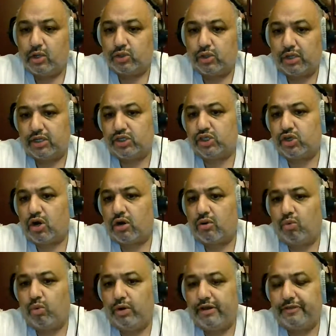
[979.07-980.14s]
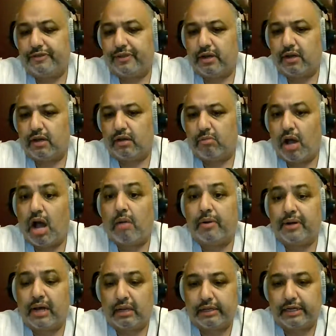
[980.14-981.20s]
So let's start with
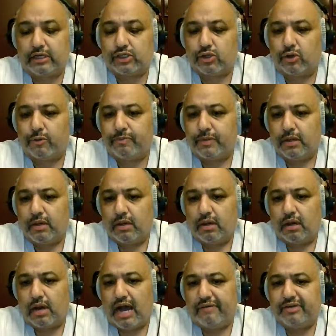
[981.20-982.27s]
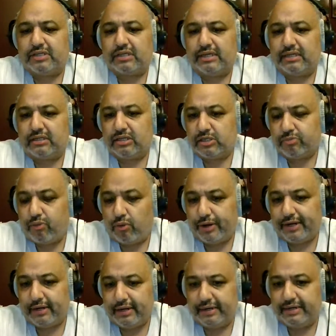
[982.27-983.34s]
Muhammad Ali. So obviously, at this
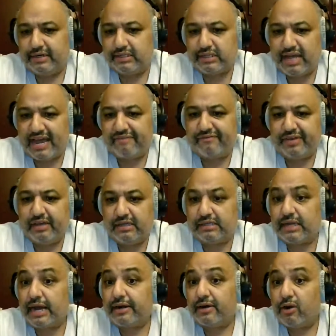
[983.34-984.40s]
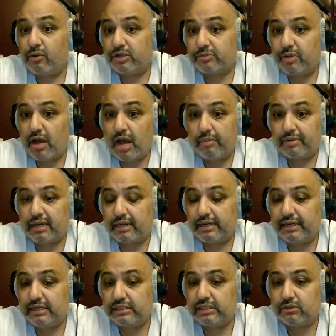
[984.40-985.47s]
point in his life, he's not known as Muhammad
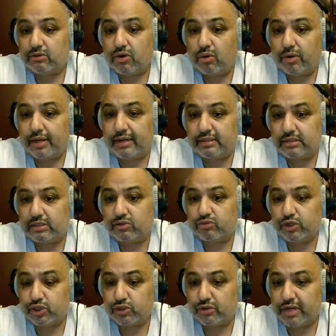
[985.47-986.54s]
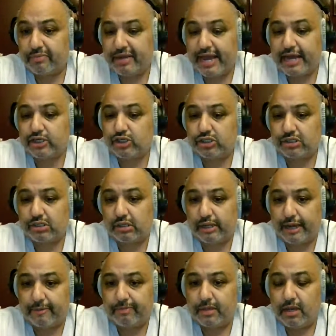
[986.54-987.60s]
Ali. He's still going as his original name, Cassius
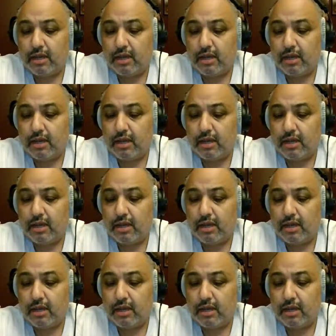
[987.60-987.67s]
Clay.